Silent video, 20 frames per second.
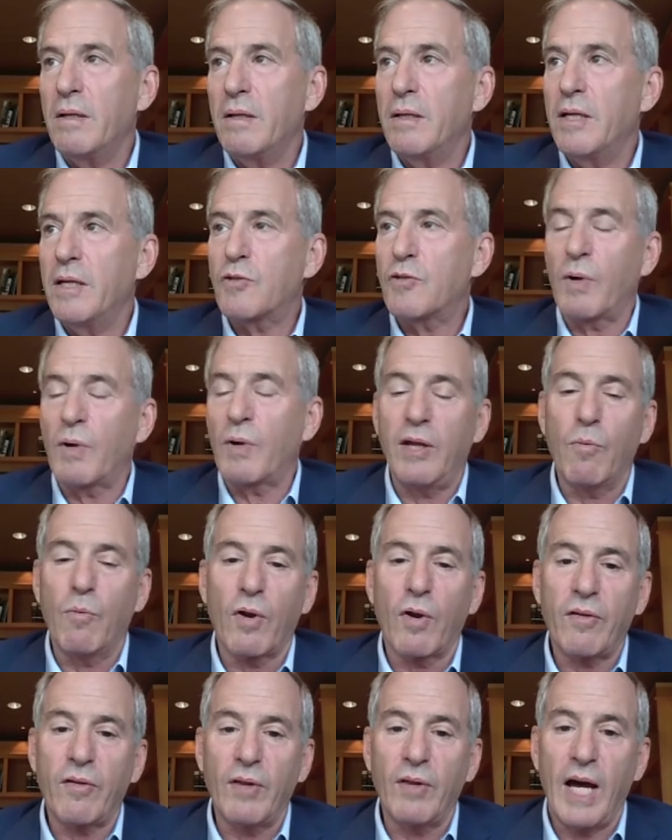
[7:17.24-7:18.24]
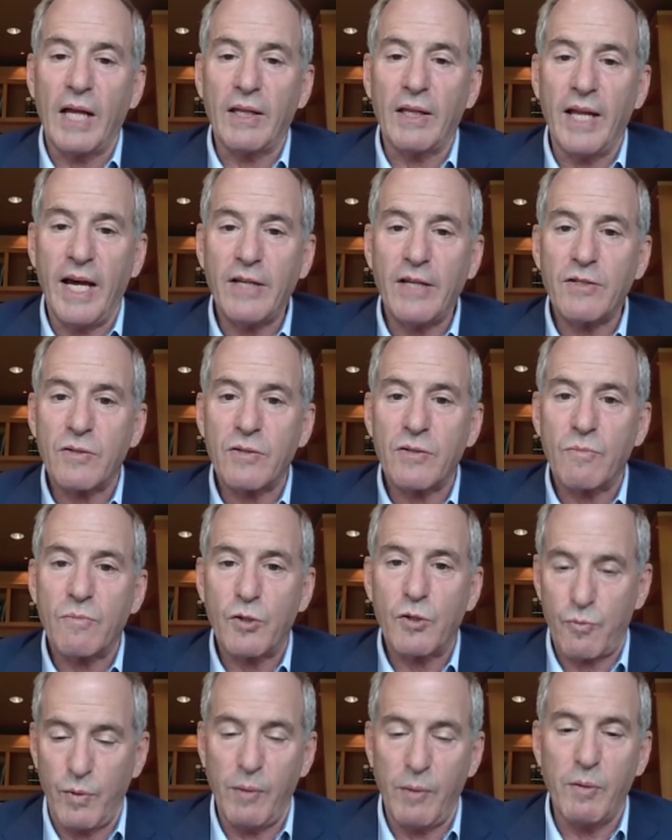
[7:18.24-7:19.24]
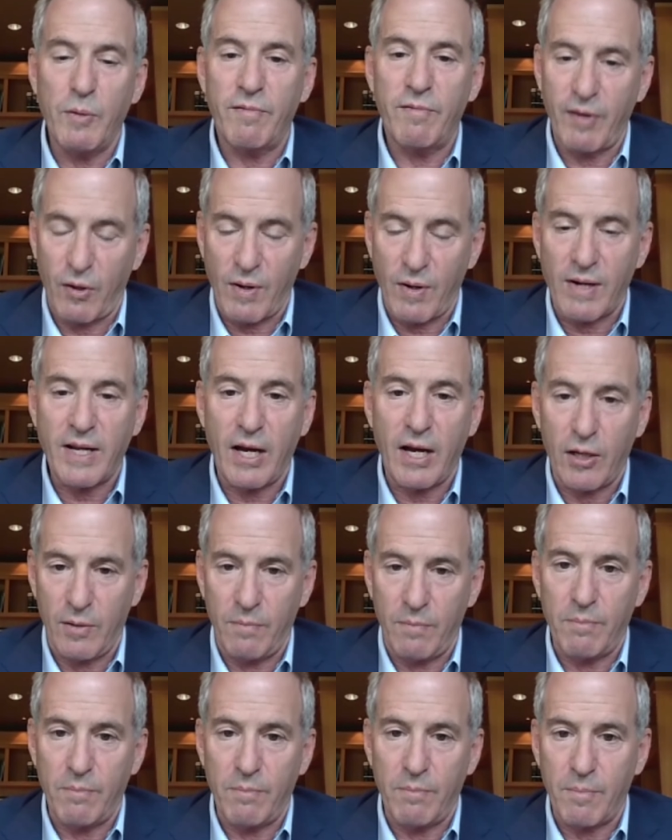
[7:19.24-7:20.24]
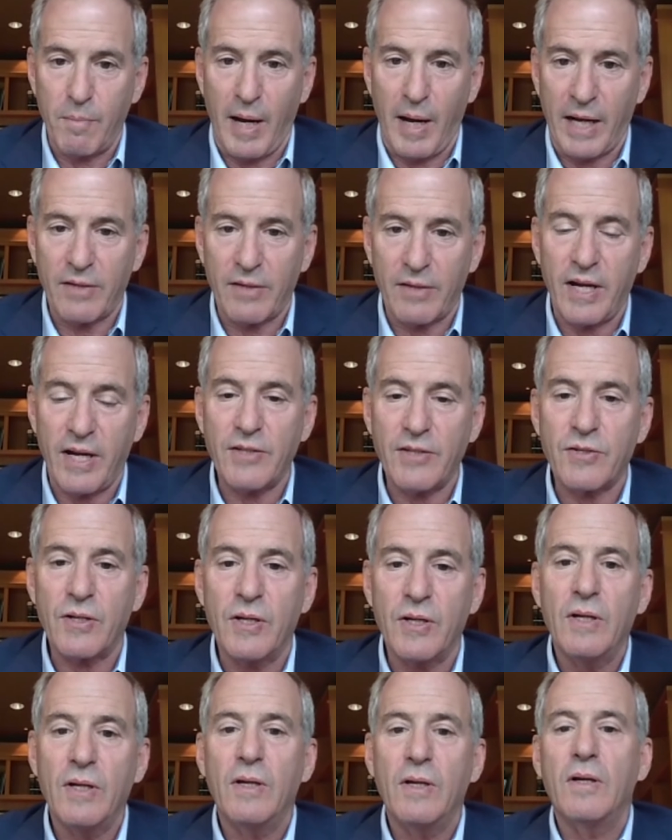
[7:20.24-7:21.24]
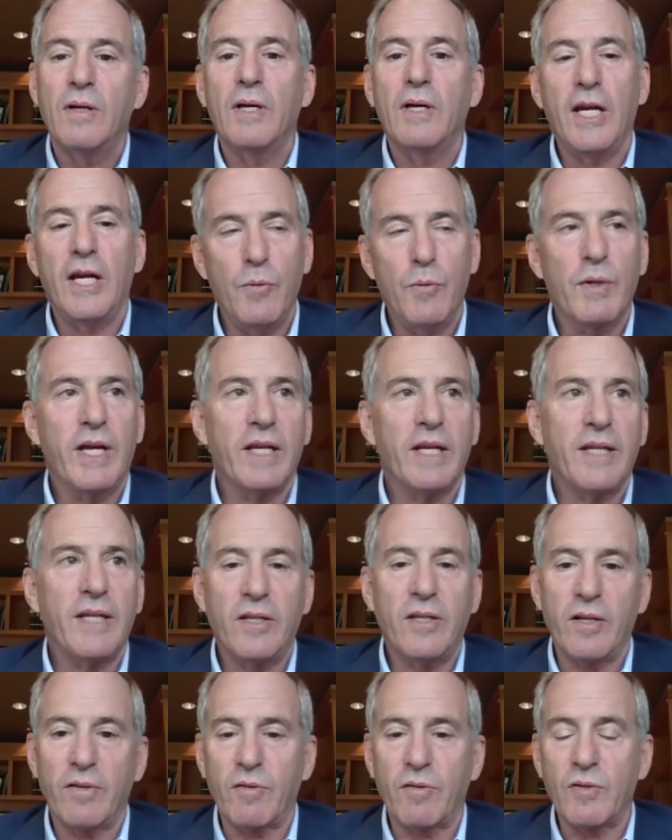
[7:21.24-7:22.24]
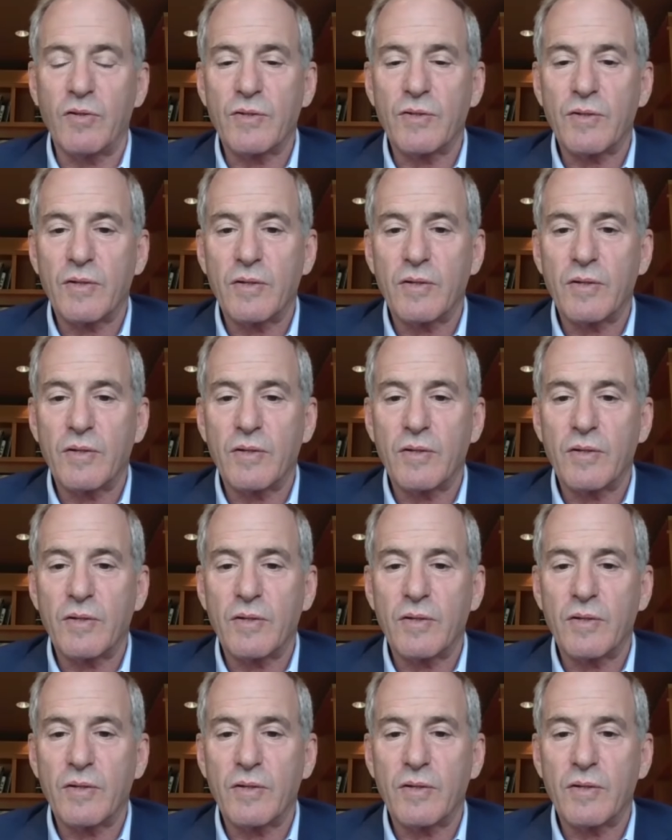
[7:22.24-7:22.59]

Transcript: it's really worth a lot less, which we would figure out how to monetize, and you would get that difference.